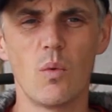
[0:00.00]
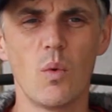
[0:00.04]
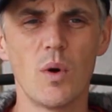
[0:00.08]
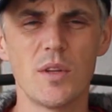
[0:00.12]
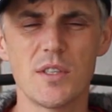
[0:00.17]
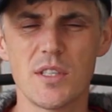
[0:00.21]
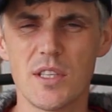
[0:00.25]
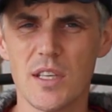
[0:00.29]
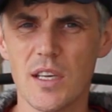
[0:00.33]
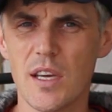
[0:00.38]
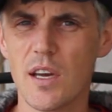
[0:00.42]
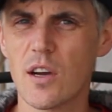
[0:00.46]

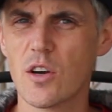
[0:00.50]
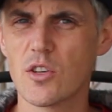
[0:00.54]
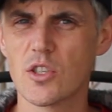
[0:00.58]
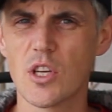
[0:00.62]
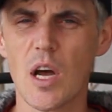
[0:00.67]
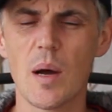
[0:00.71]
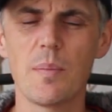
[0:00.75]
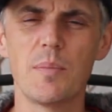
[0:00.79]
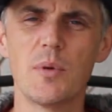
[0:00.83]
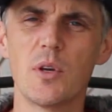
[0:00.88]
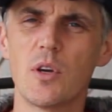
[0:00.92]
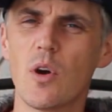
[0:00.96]
Once the year's
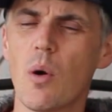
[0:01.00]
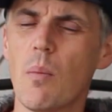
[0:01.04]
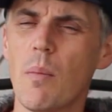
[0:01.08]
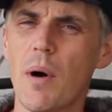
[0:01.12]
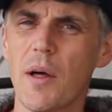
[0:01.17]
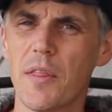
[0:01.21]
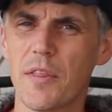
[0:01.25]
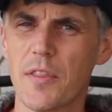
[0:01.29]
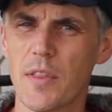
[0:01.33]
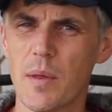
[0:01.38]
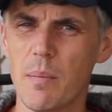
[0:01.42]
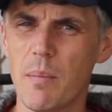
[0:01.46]
up, you go
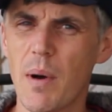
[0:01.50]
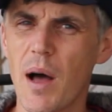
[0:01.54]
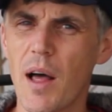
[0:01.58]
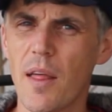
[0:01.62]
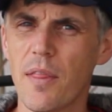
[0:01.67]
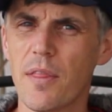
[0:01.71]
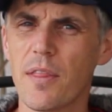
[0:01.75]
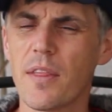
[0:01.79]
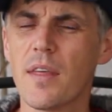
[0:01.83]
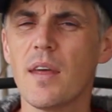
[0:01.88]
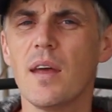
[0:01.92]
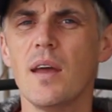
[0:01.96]
month to
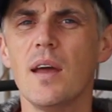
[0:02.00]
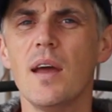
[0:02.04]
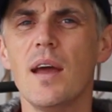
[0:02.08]
month,